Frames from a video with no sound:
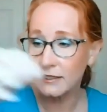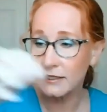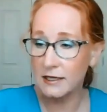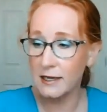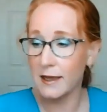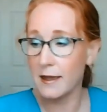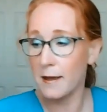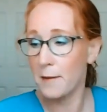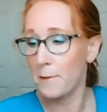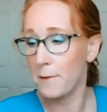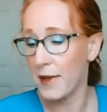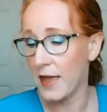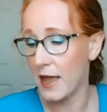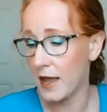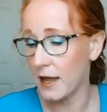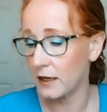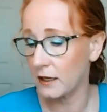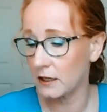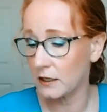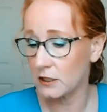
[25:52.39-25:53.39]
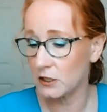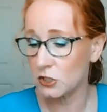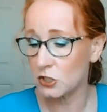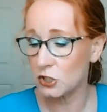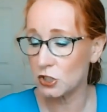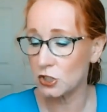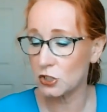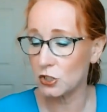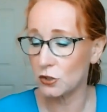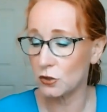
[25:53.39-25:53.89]
to get back
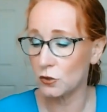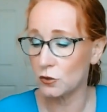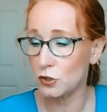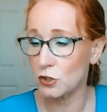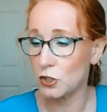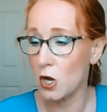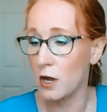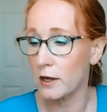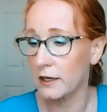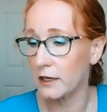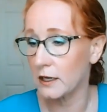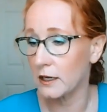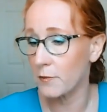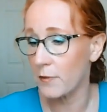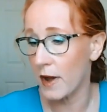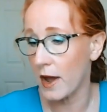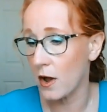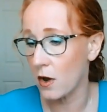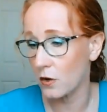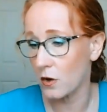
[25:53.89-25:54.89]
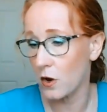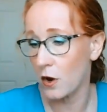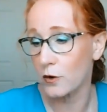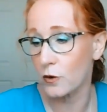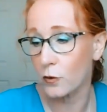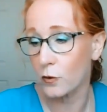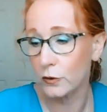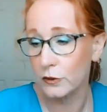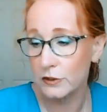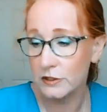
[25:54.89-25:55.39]
into talking about
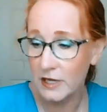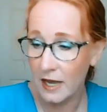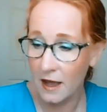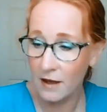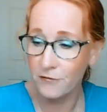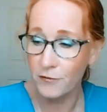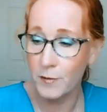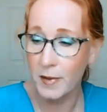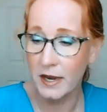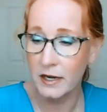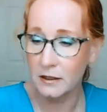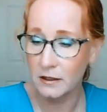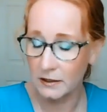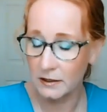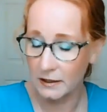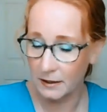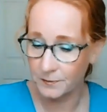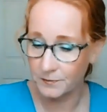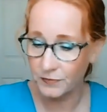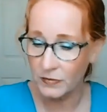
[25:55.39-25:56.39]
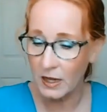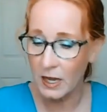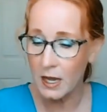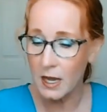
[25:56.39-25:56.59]
our oils alphabetically.